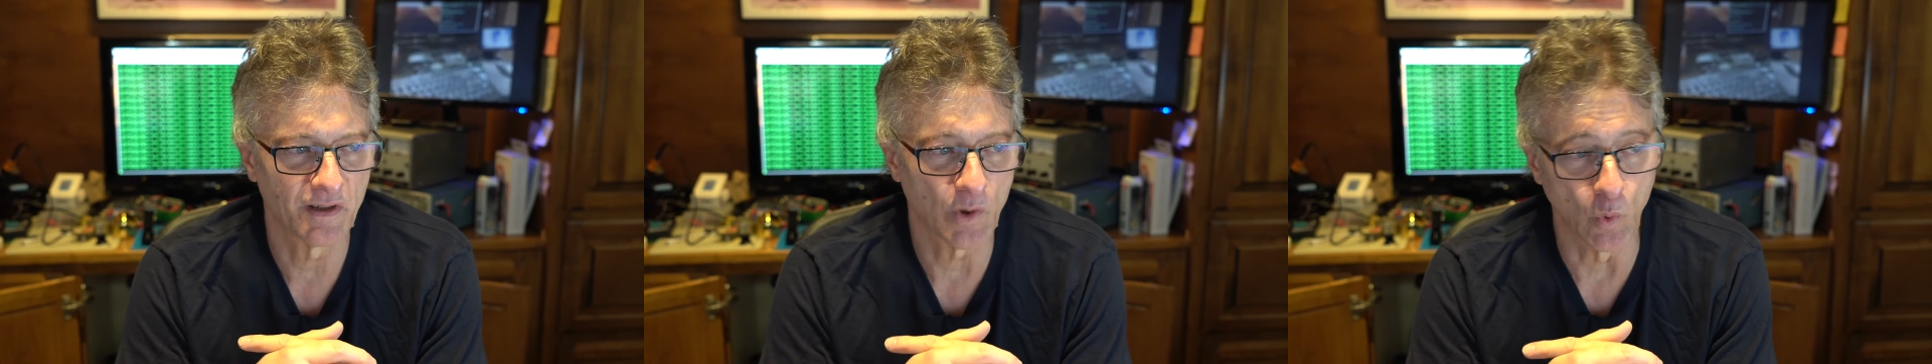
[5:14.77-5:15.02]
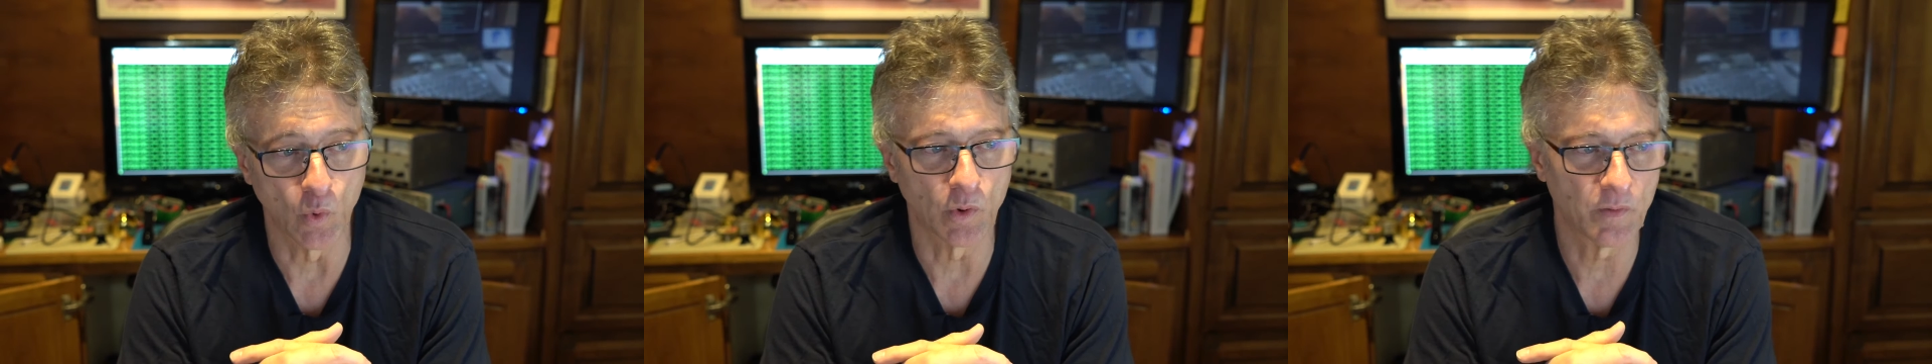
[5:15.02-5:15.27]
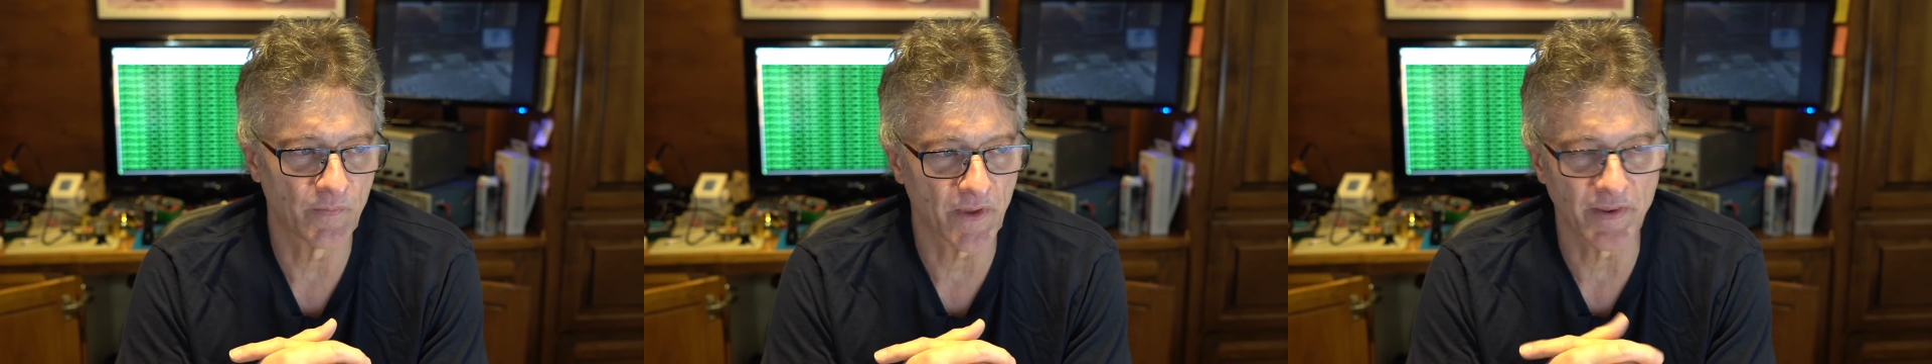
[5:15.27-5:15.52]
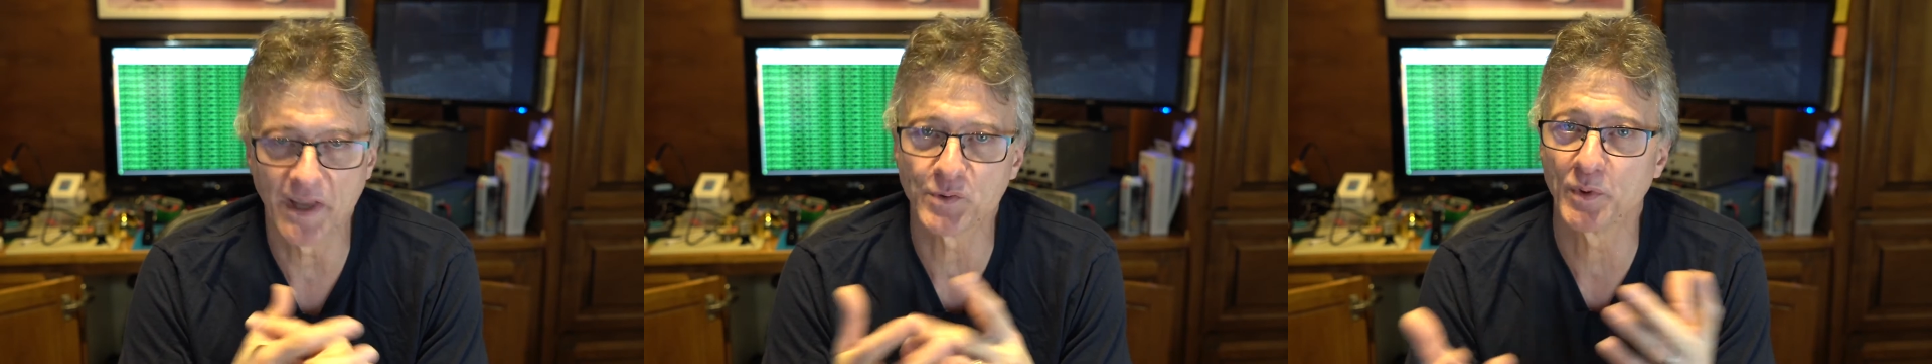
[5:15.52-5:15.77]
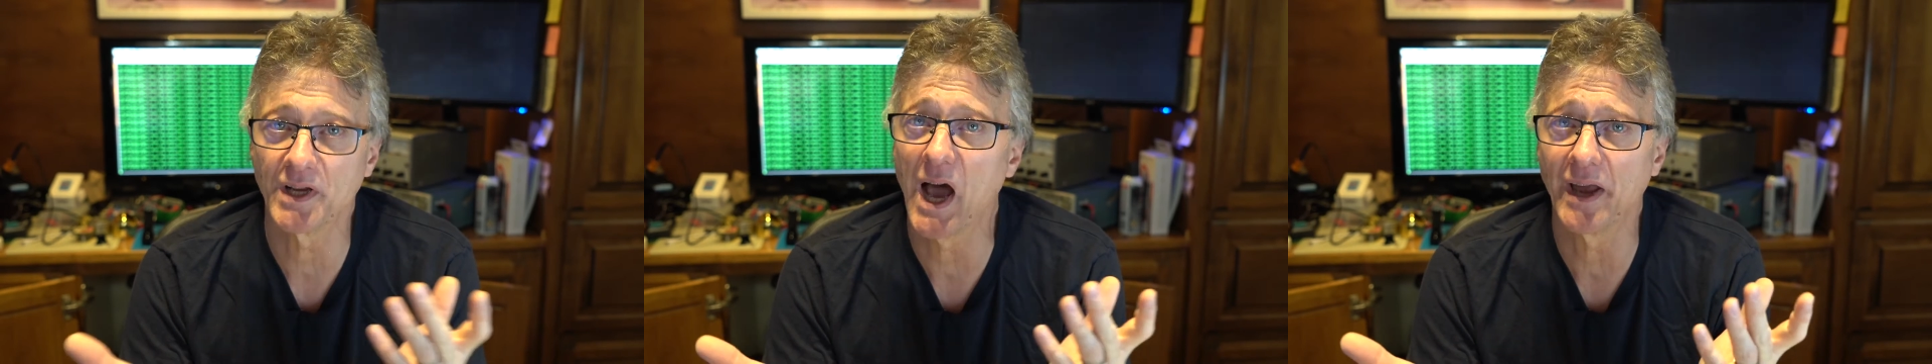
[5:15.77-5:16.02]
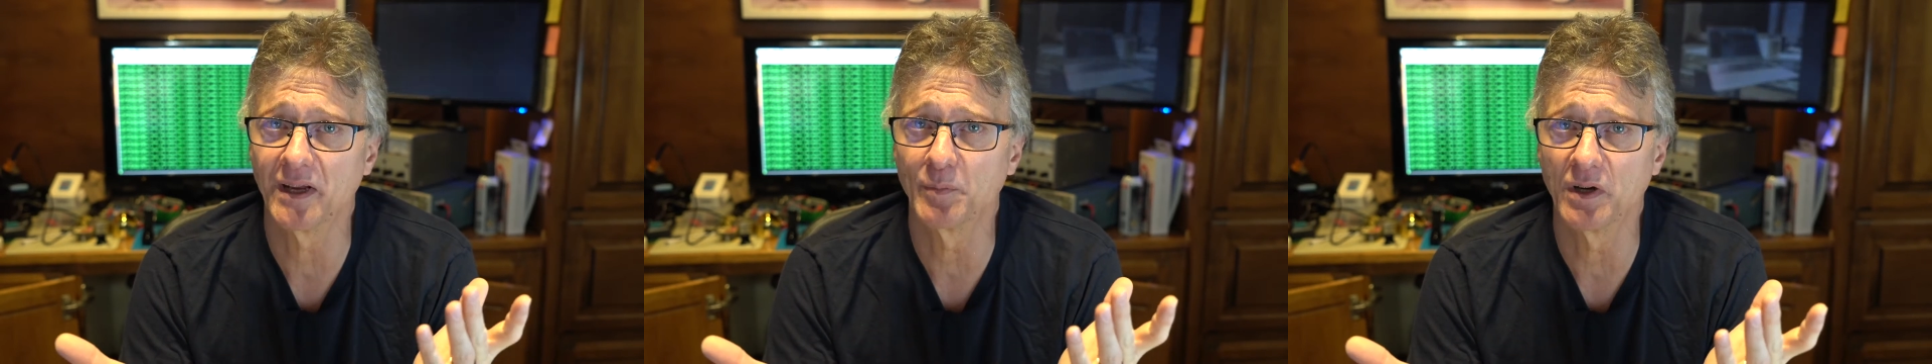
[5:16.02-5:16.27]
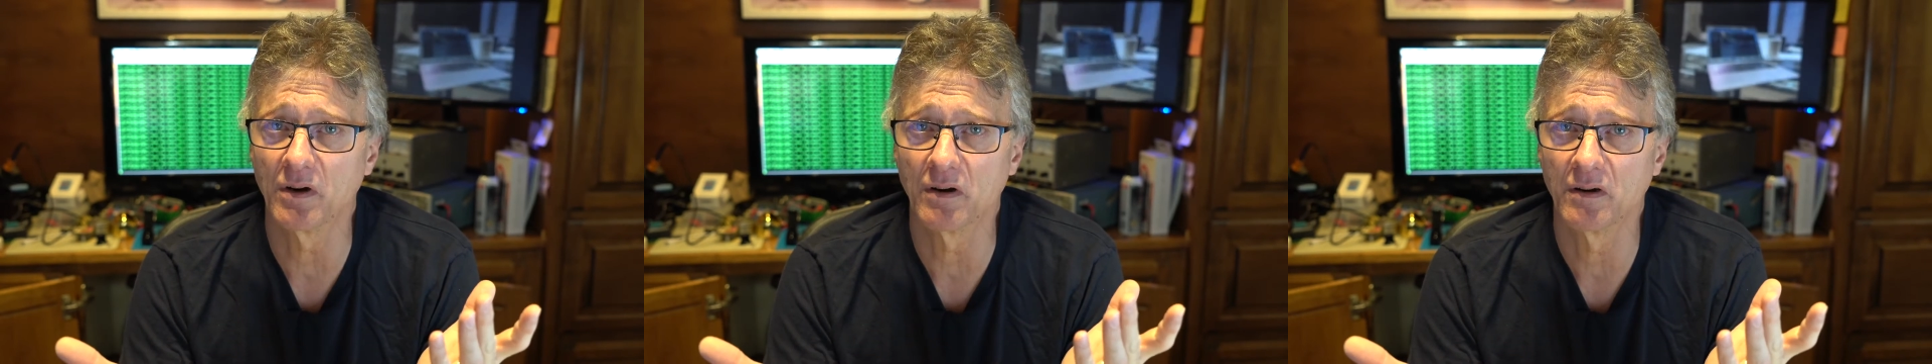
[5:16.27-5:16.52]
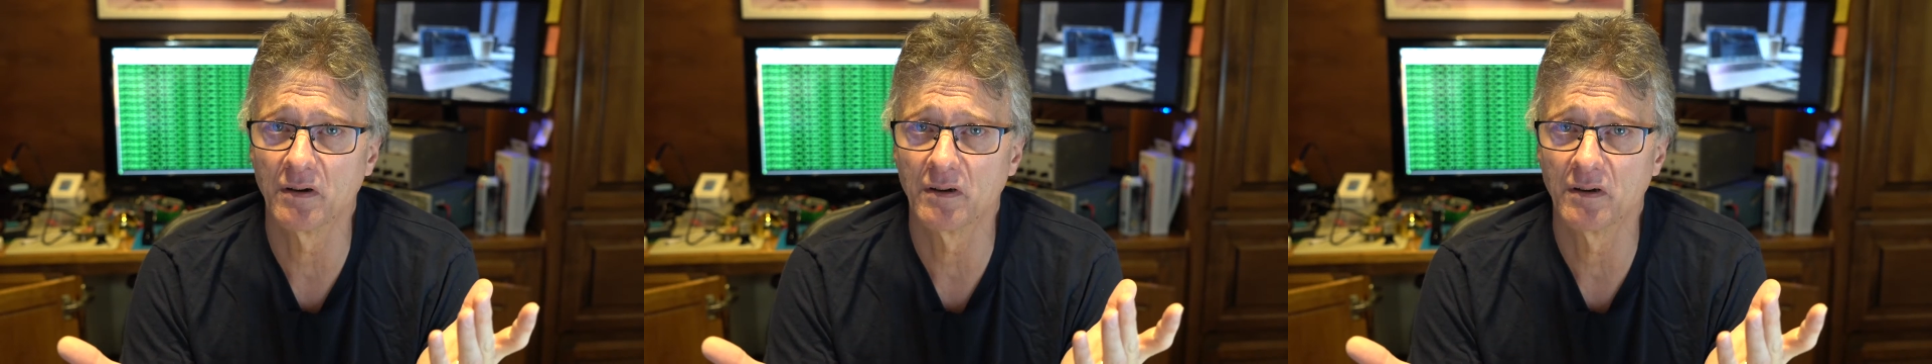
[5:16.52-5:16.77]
cool, and that's what got him here.